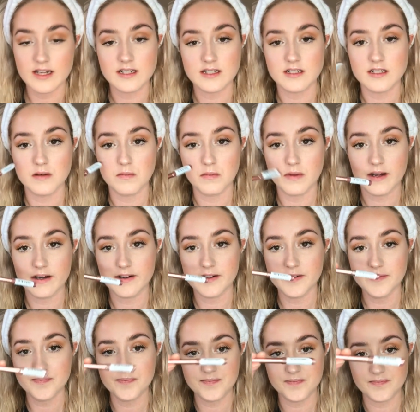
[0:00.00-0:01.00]
Kiss lip
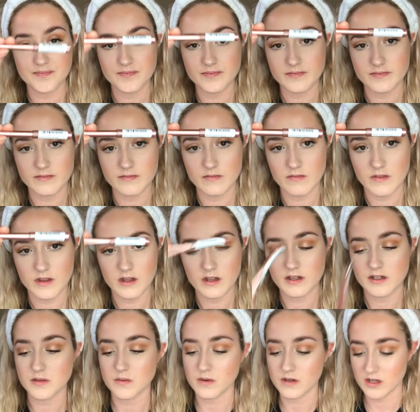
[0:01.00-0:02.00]
liner.
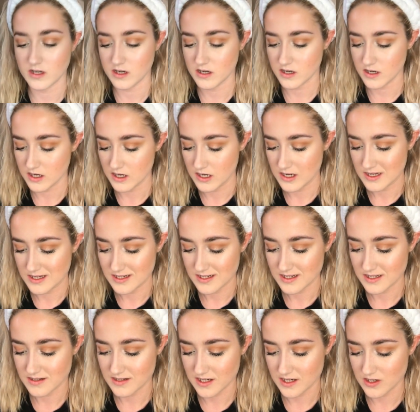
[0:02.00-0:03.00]
This one here.
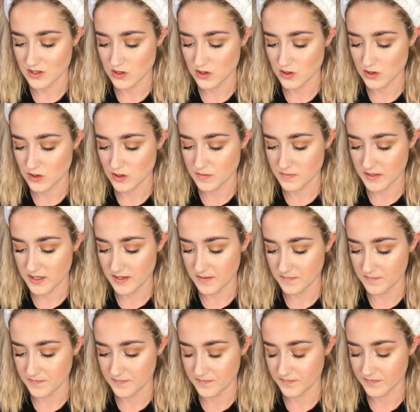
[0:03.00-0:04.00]
So I can open it.
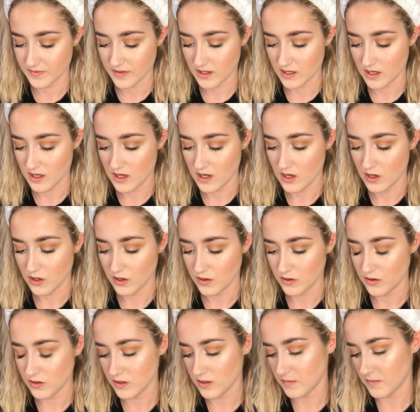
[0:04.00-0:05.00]

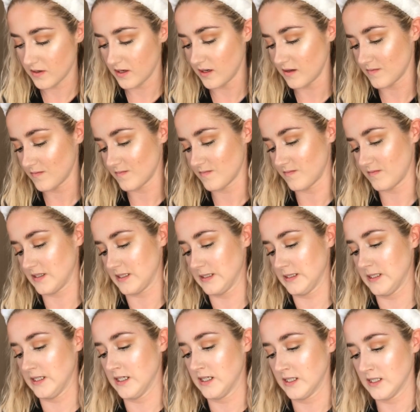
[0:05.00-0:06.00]
Open
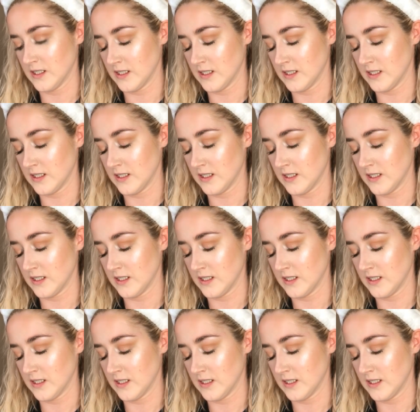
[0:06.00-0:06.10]
it.